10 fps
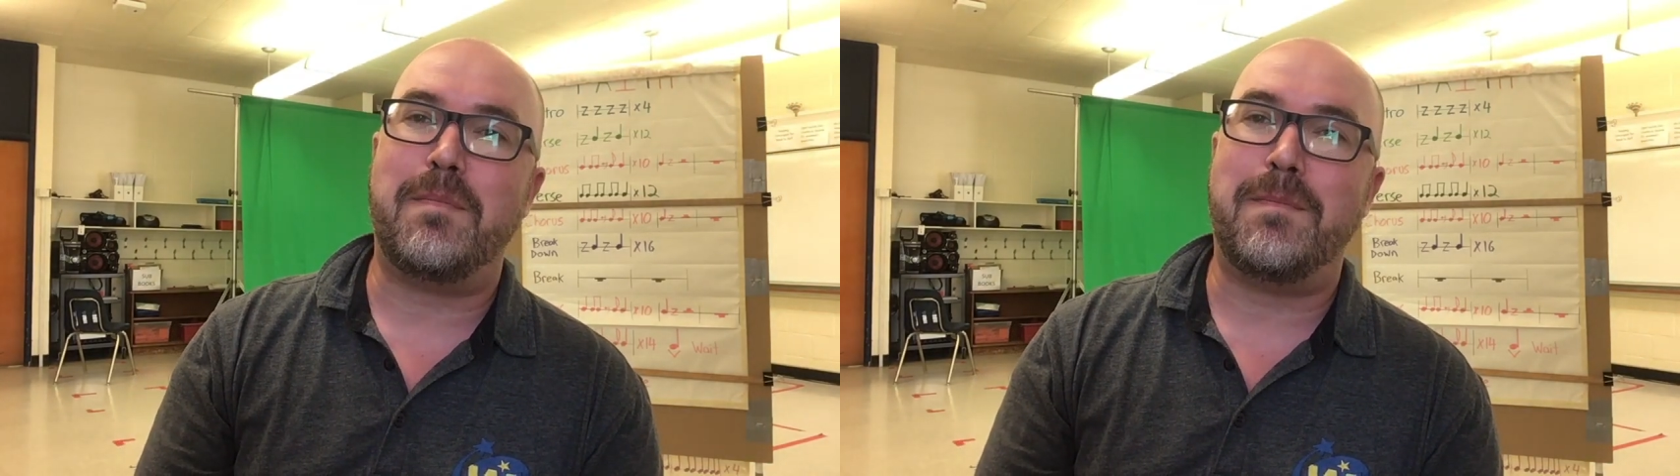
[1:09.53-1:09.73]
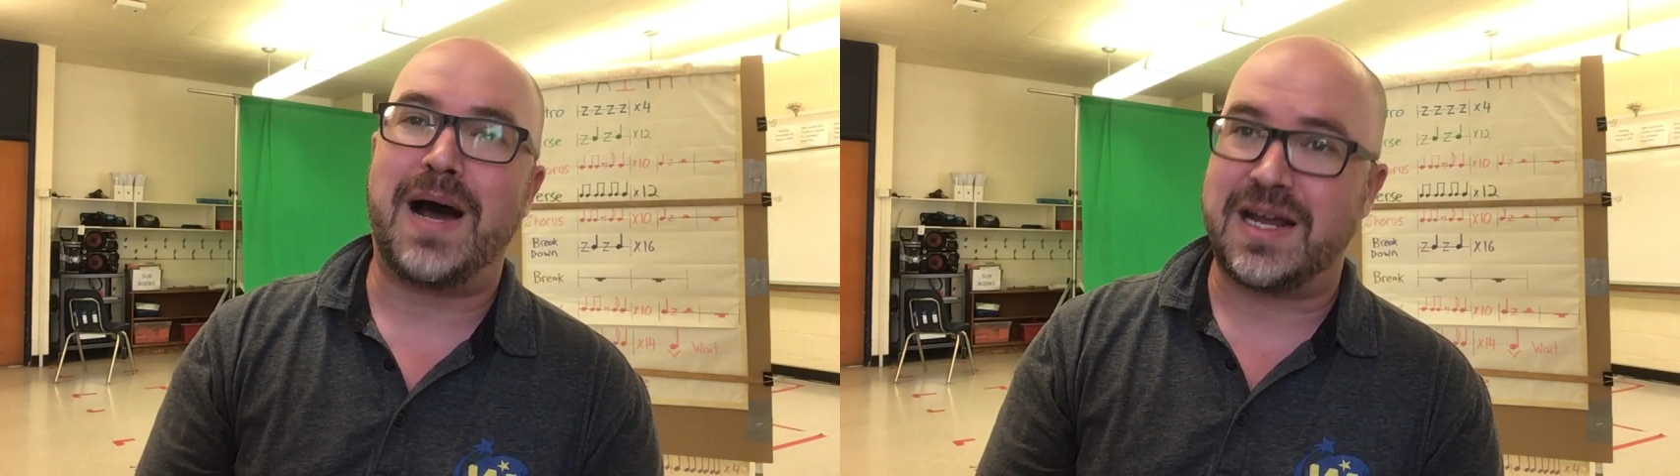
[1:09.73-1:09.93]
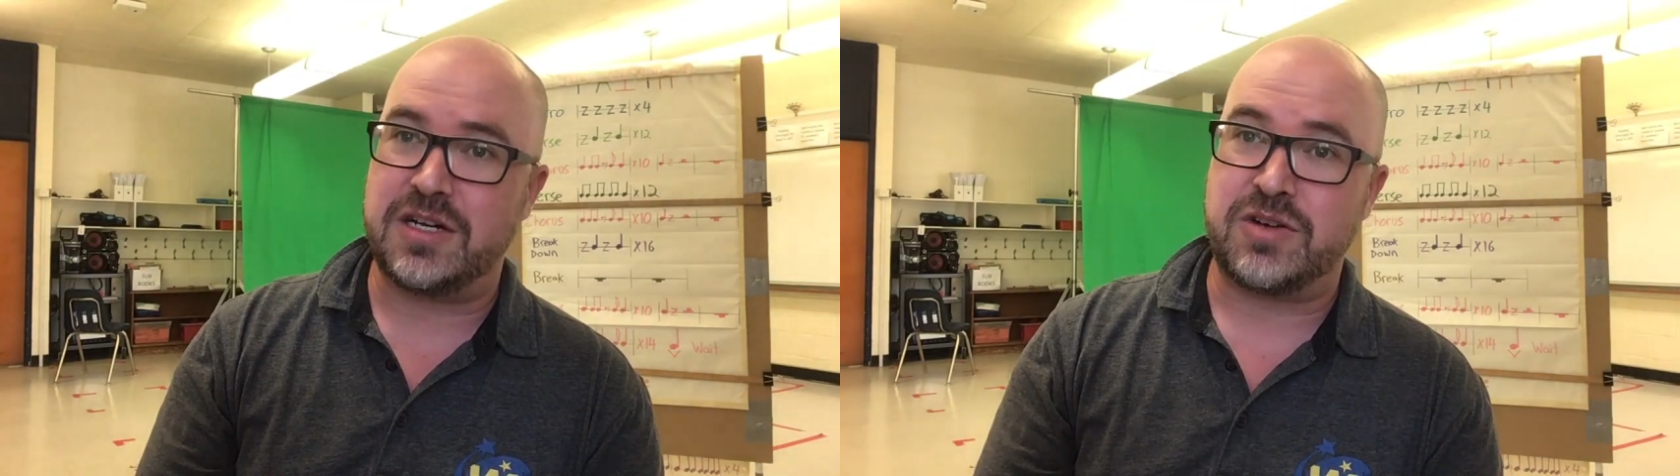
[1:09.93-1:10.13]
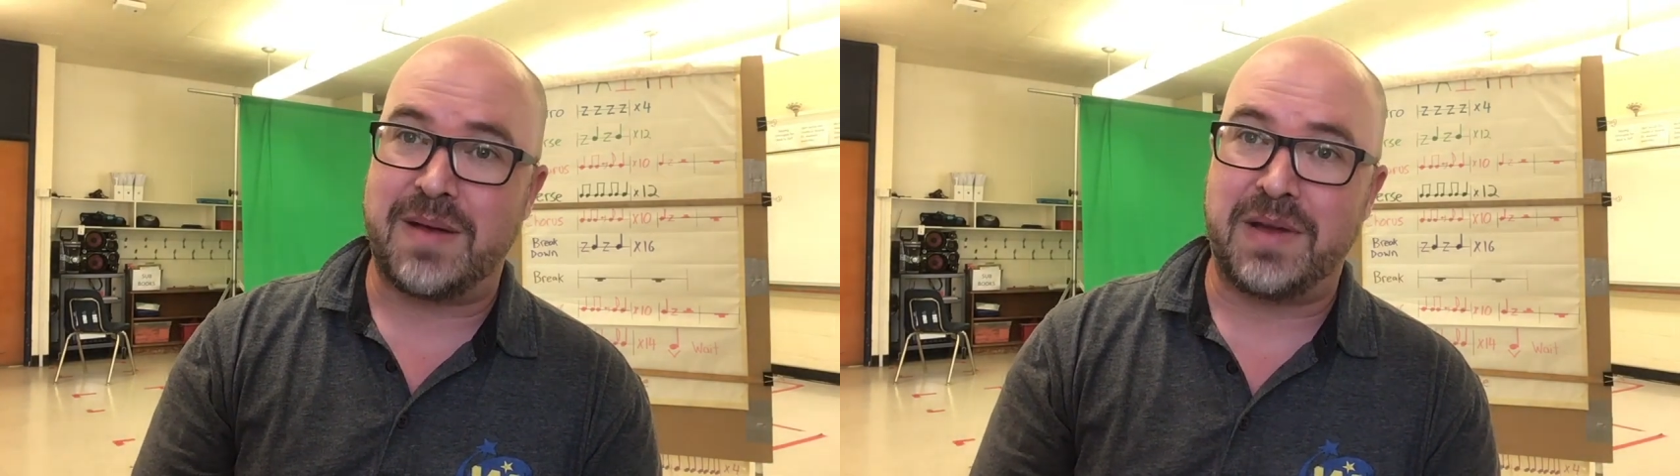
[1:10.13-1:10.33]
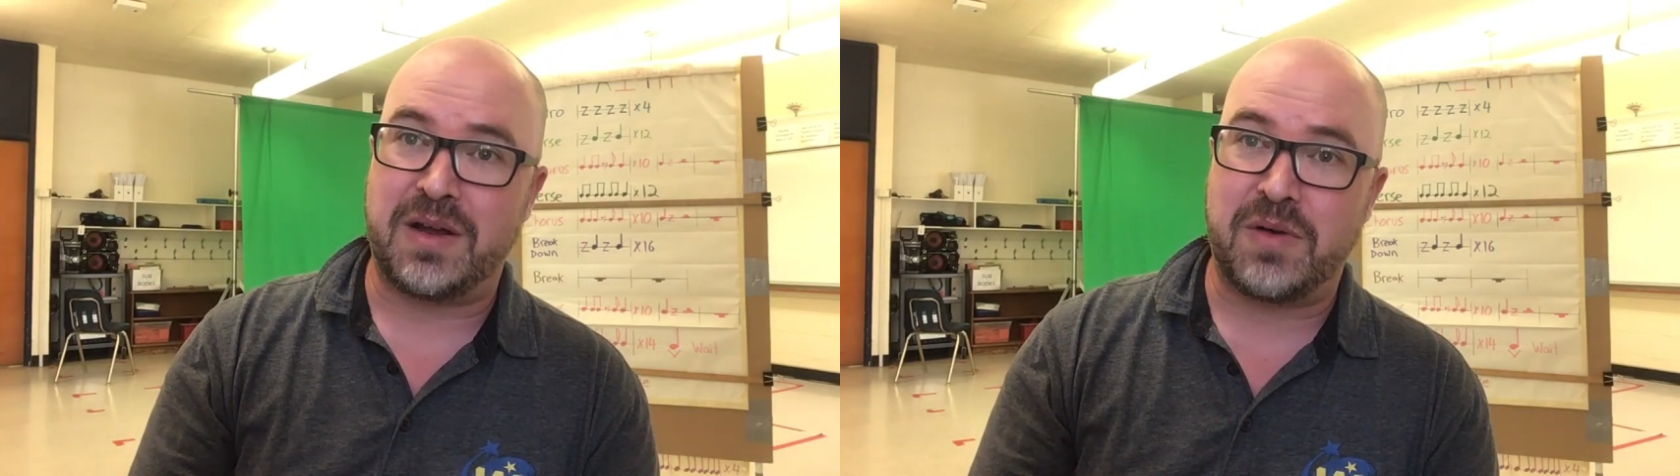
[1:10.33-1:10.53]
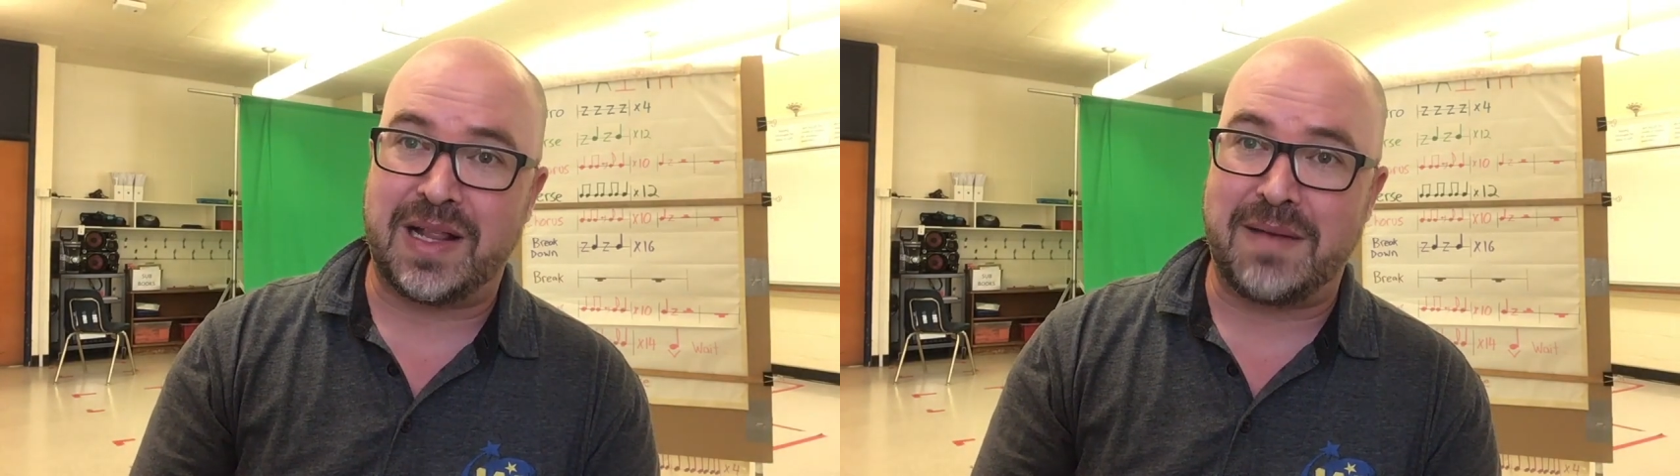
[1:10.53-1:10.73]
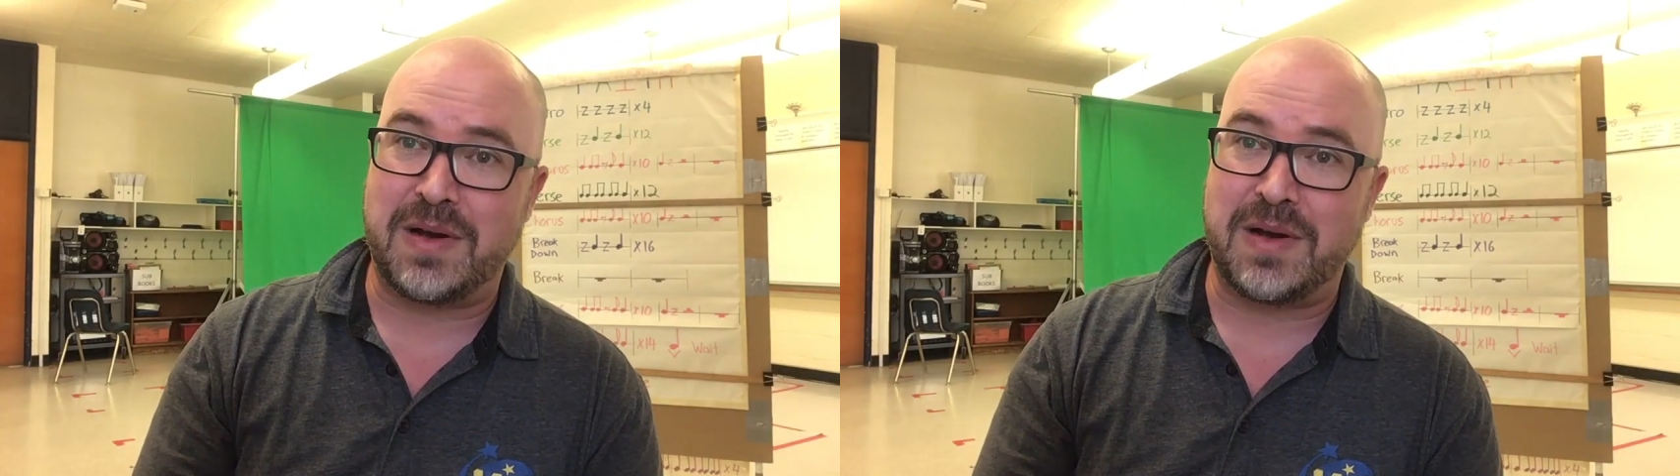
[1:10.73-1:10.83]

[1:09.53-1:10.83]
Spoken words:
bucket drumming while I'm